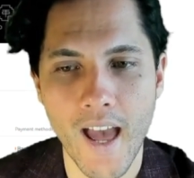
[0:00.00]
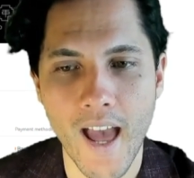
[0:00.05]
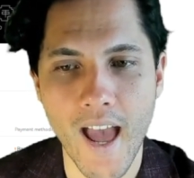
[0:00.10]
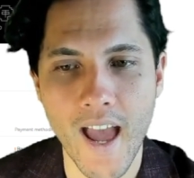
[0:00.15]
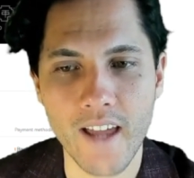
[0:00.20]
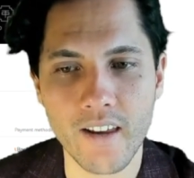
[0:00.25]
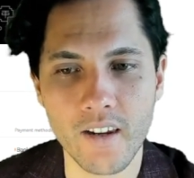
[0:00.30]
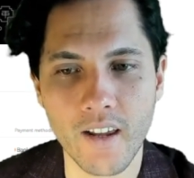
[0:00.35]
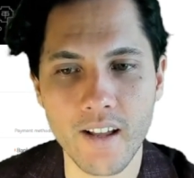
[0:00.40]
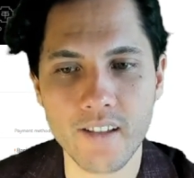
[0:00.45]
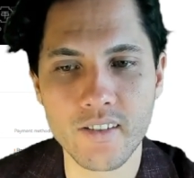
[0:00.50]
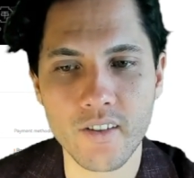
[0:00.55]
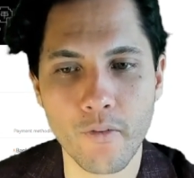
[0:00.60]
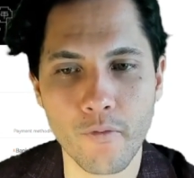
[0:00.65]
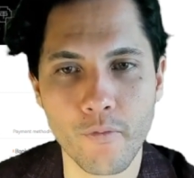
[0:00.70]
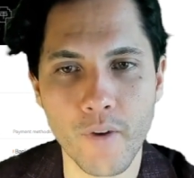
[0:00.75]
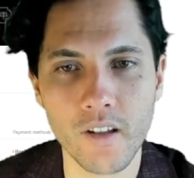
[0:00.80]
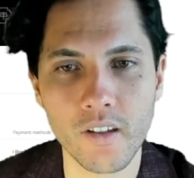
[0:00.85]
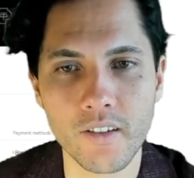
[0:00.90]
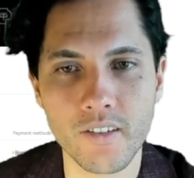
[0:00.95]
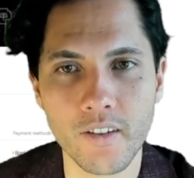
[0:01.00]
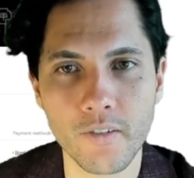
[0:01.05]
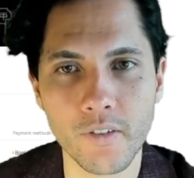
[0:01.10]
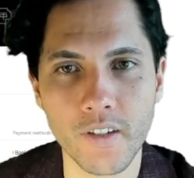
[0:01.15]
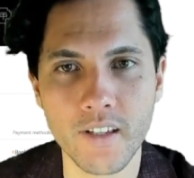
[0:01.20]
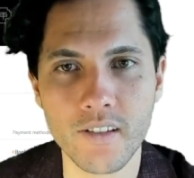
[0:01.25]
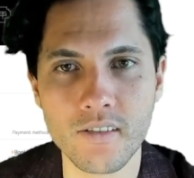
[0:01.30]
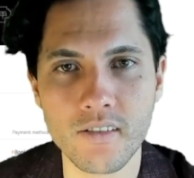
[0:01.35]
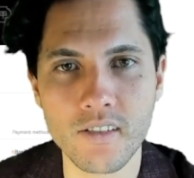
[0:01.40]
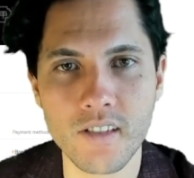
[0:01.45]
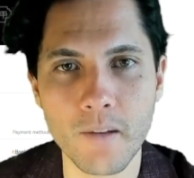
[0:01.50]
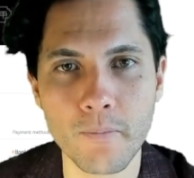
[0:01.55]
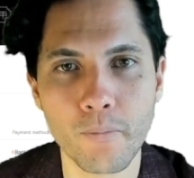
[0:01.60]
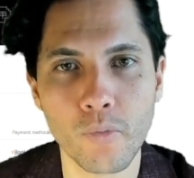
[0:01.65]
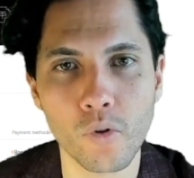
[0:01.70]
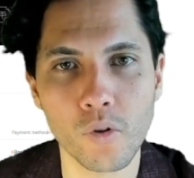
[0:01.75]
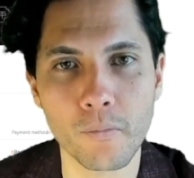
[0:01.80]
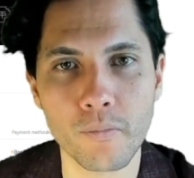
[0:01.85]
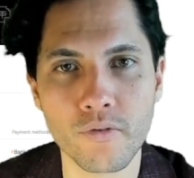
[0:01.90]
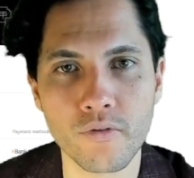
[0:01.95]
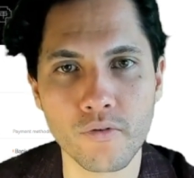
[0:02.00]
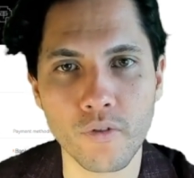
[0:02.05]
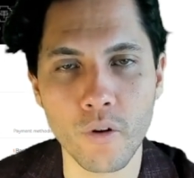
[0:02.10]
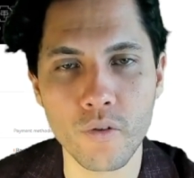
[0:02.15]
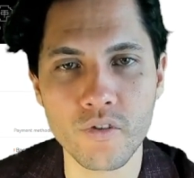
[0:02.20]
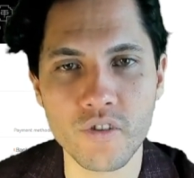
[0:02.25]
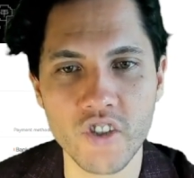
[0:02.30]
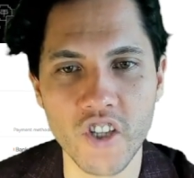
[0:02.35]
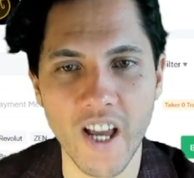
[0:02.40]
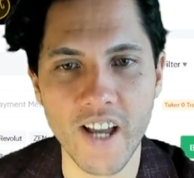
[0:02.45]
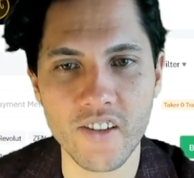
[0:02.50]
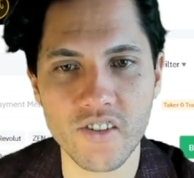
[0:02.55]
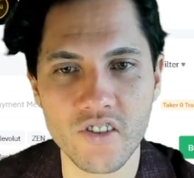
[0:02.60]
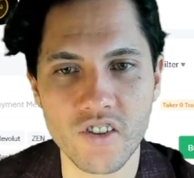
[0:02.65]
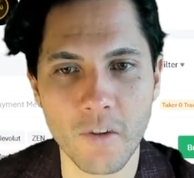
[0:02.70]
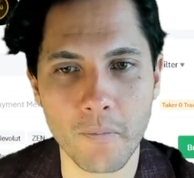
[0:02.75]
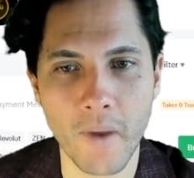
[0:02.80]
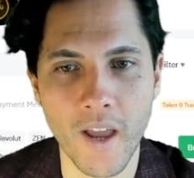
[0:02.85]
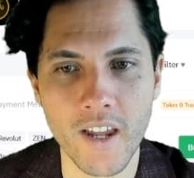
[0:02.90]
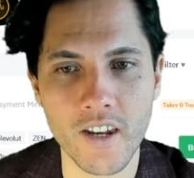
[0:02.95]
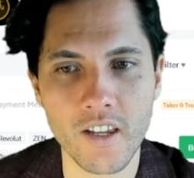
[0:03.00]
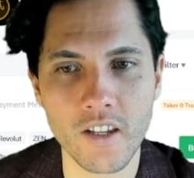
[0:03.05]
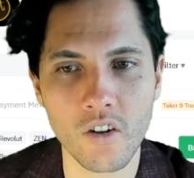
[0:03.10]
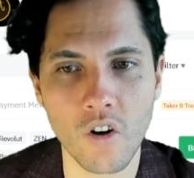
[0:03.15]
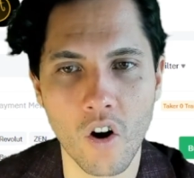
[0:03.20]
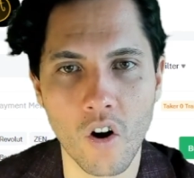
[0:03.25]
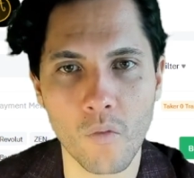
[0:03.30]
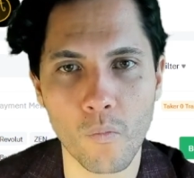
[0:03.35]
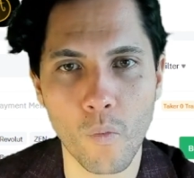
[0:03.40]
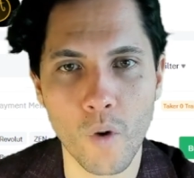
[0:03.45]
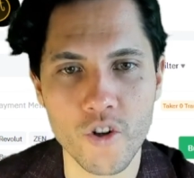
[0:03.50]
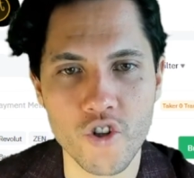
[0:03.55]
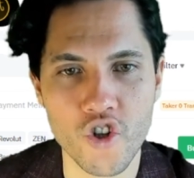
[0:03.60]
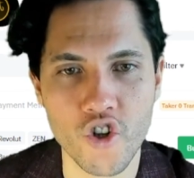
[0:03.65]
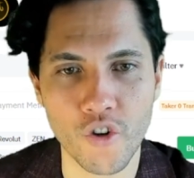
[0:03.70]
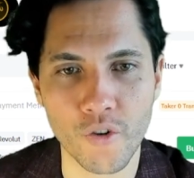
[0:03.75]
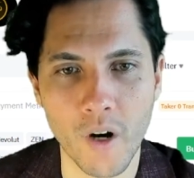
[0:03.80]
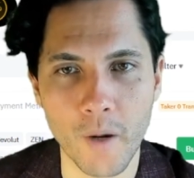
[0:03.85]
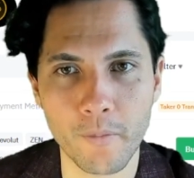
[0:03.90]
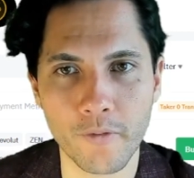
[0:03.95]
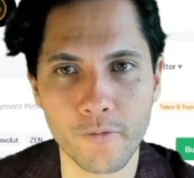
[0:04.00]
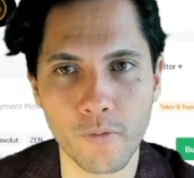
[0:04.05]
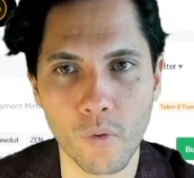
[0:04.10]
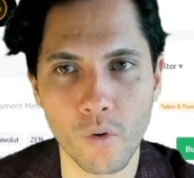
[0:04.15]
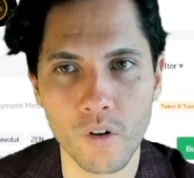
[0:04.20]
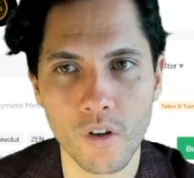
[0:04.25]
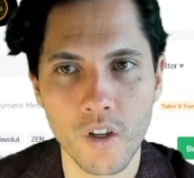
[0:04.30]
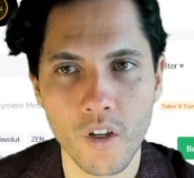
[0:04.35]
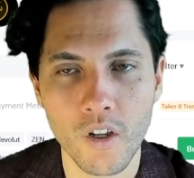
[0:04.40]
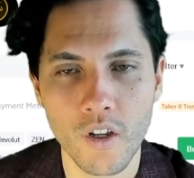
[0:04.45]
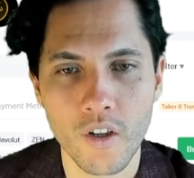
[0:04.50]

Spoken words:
And it's a relatively simple process depending on what you're up for.